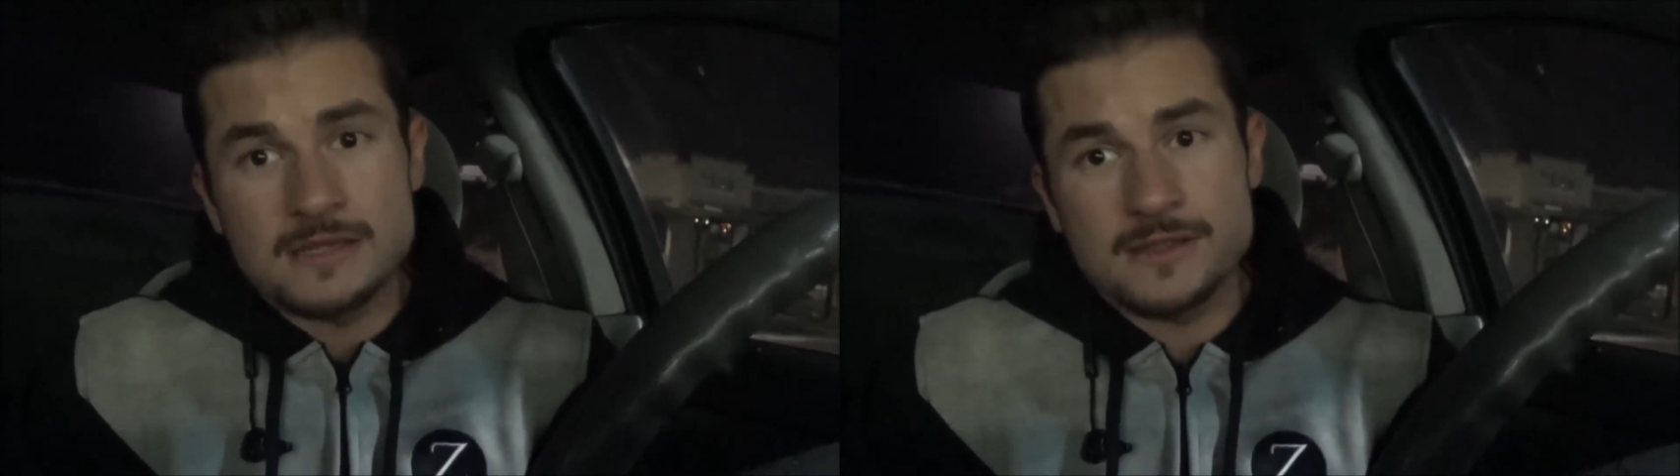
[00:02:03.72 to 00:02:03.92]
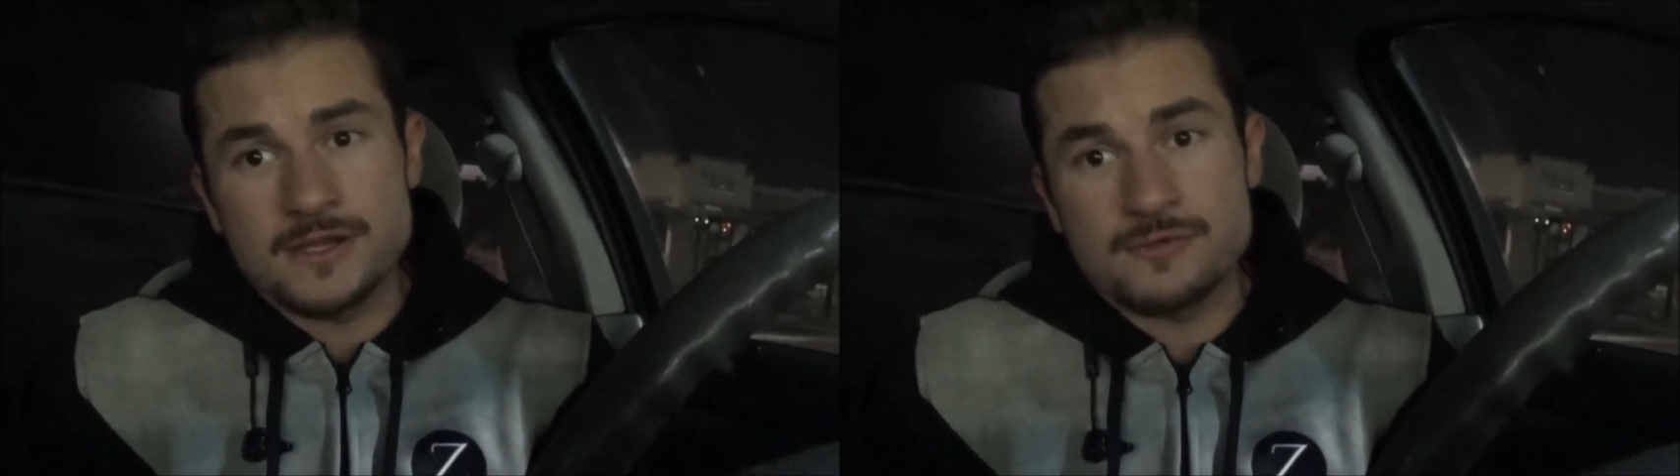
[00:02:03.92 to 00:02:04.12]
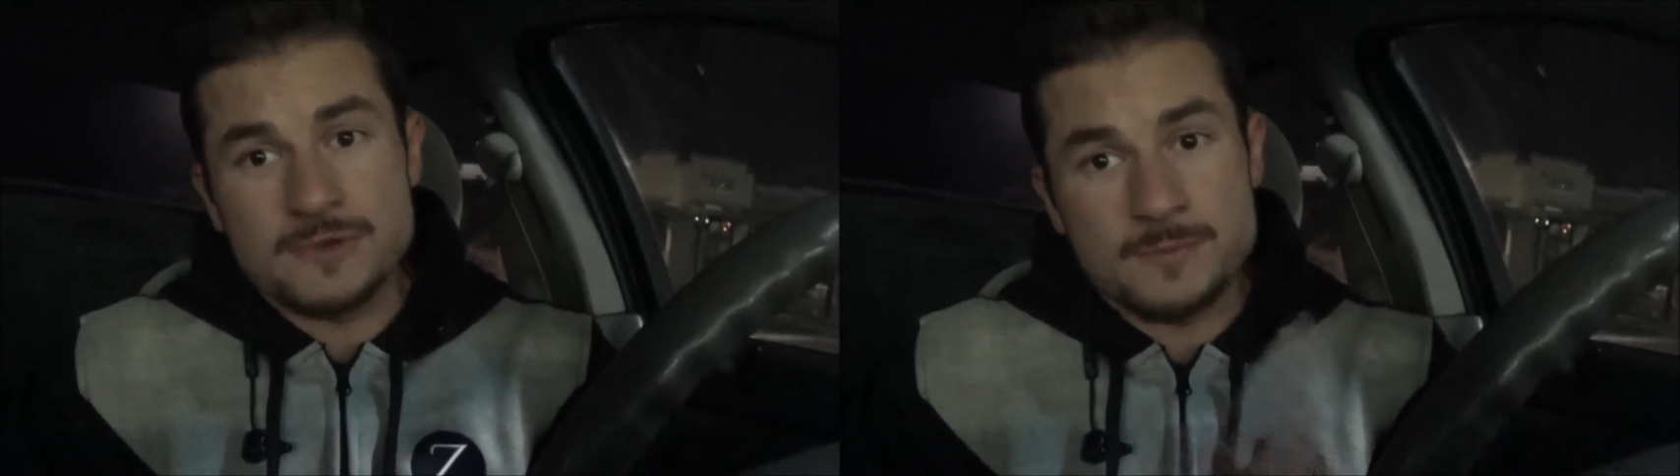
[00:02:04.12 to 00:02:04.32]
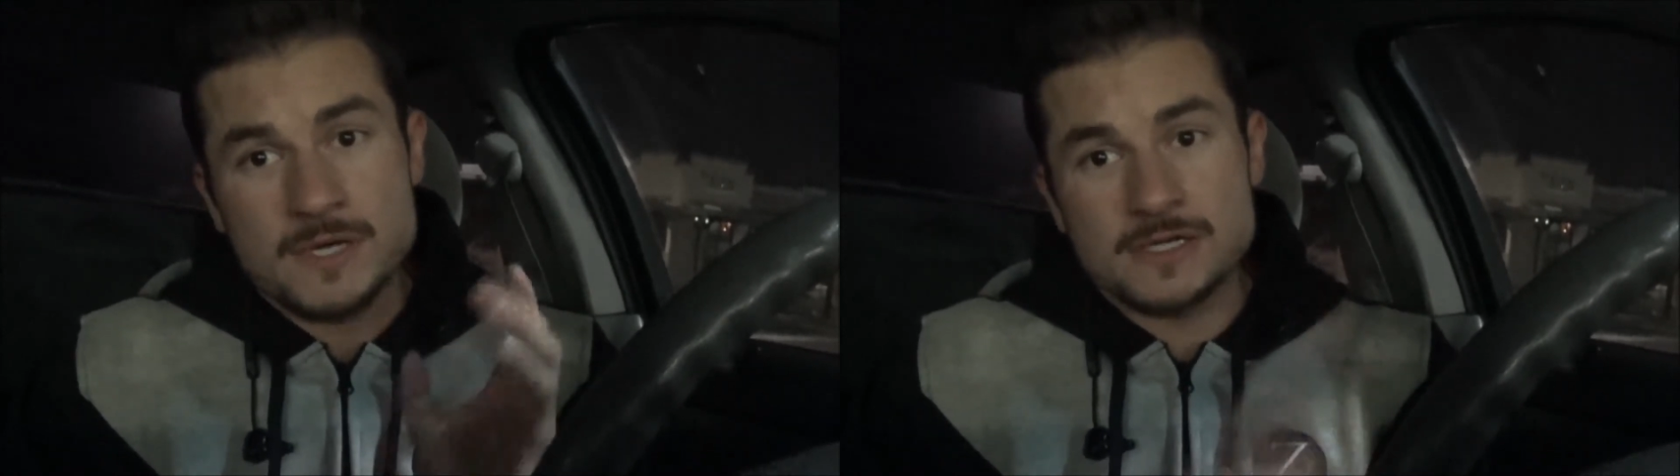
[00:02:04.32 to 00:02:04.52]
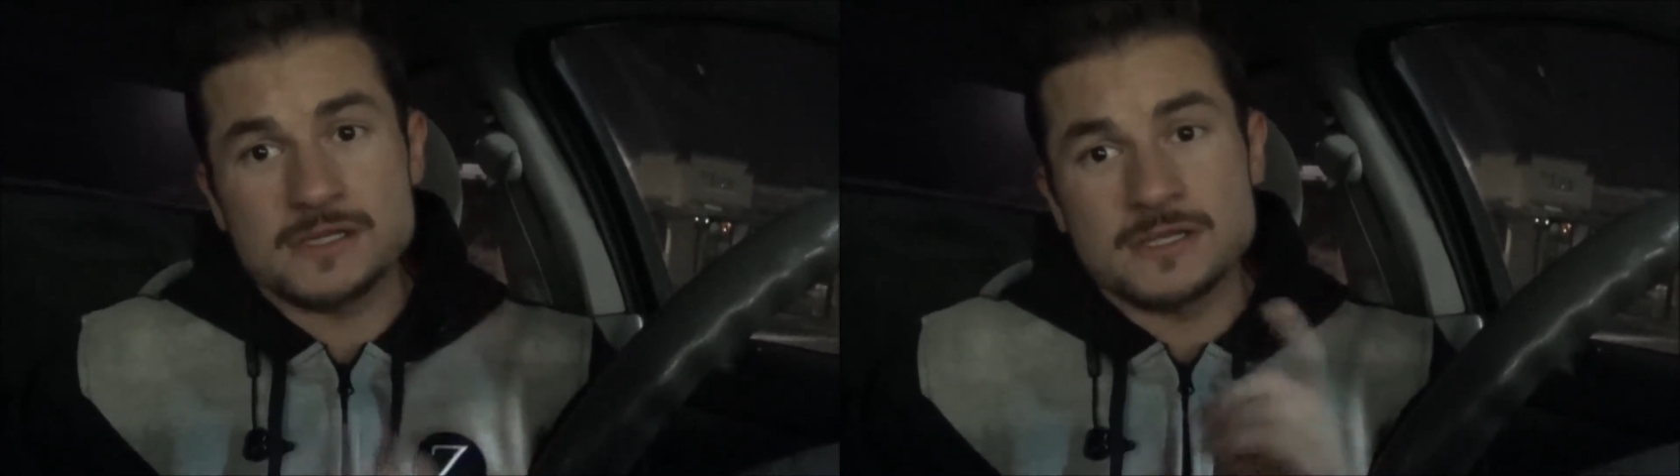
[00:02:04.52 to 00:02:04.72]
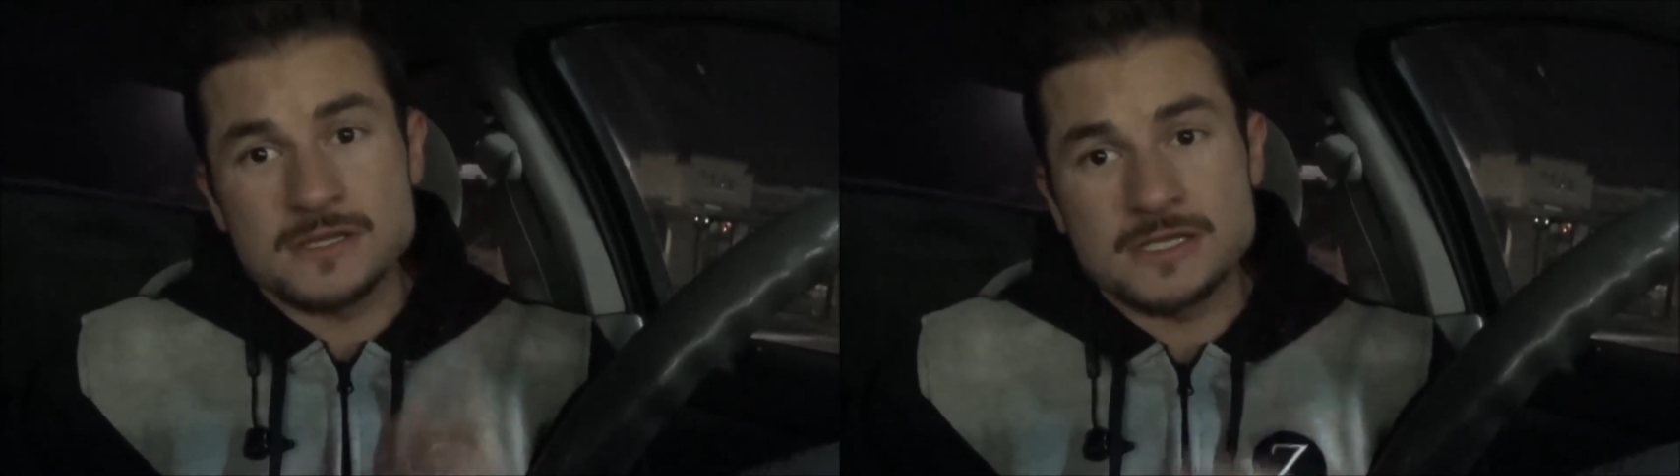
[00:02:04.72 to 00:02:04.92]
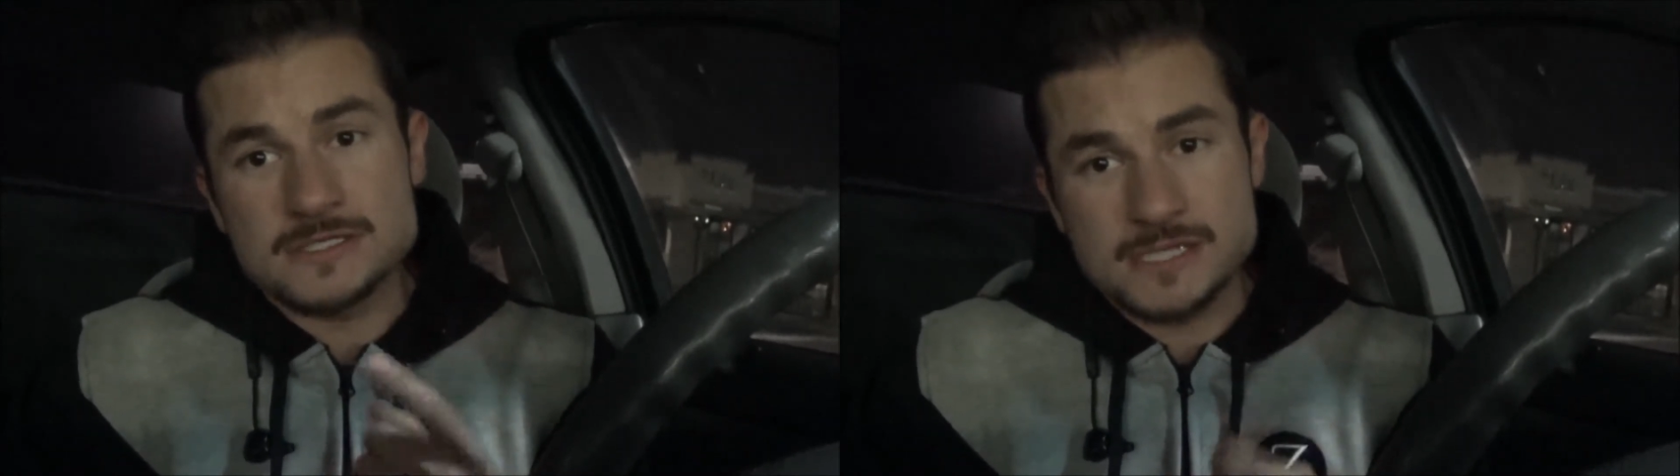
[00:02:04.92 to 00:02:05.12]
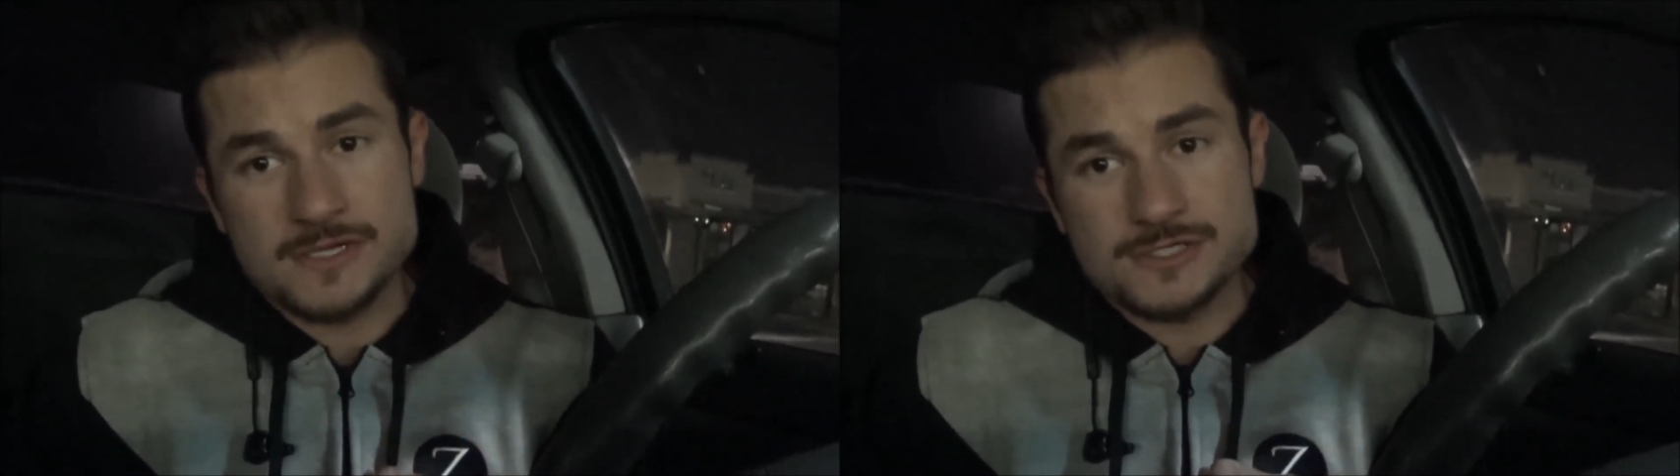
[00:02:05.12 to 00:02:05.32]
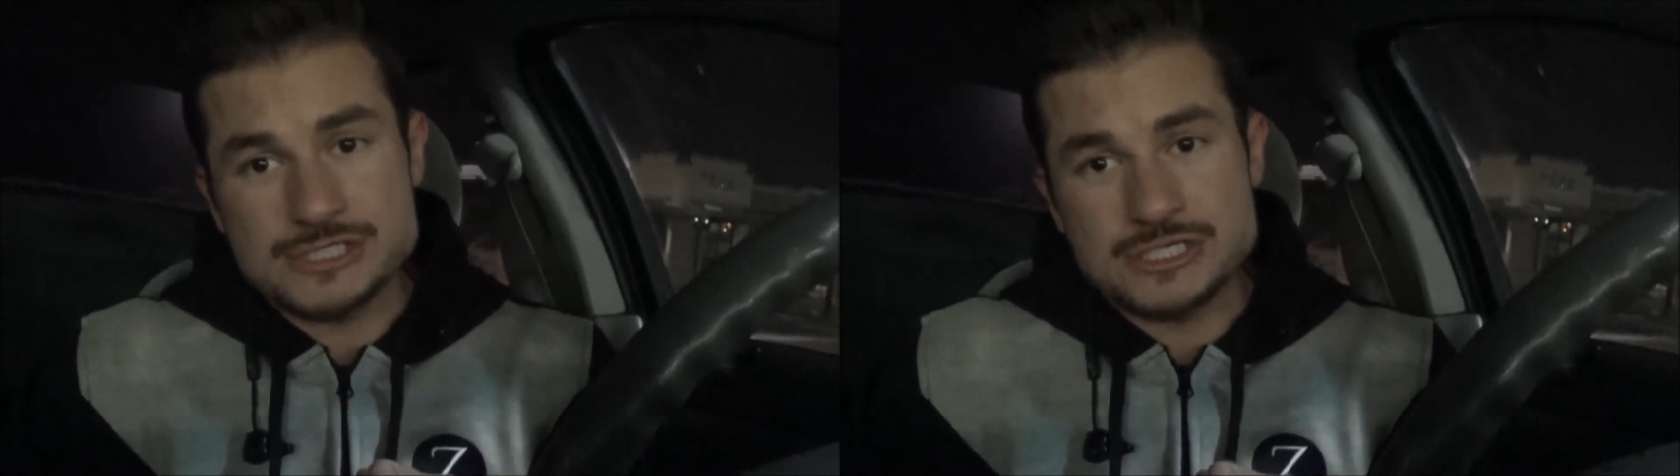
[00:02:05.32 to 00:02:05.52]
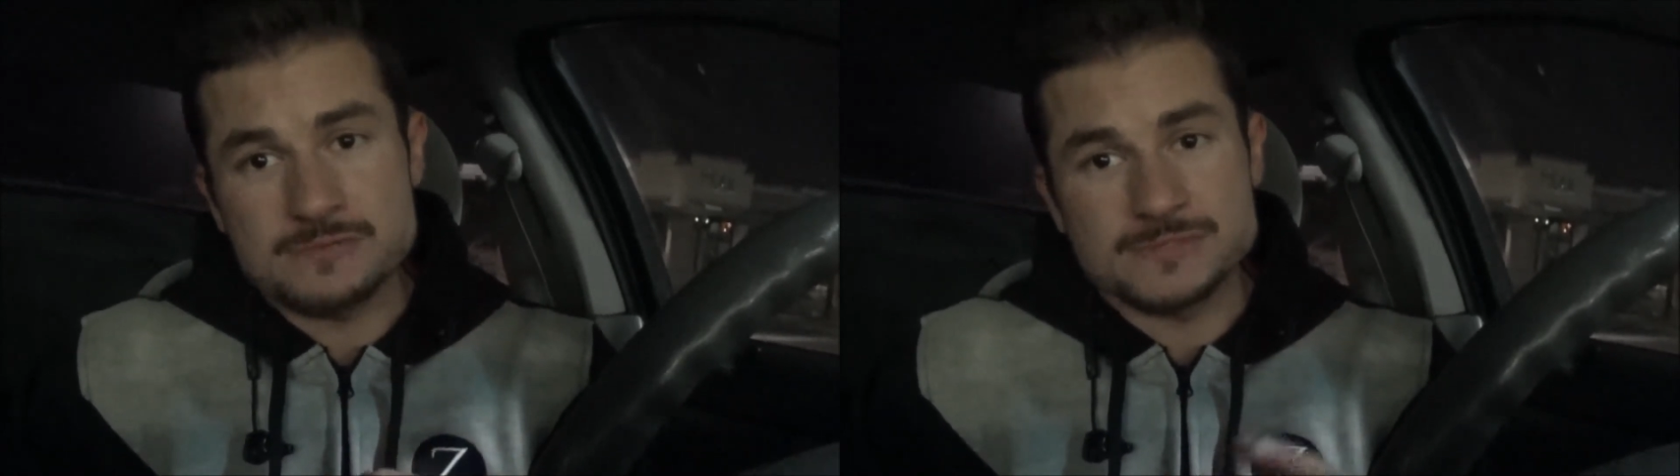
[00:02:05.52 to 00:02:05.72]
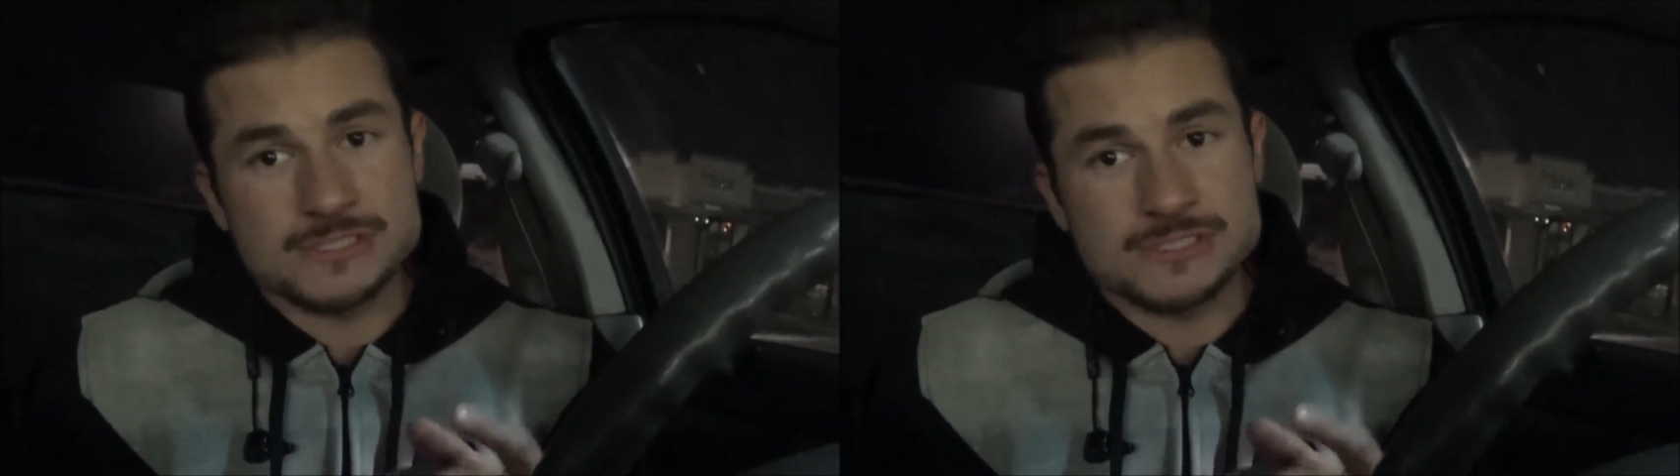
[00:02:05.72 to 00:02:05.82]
they're remodeling the entire gym,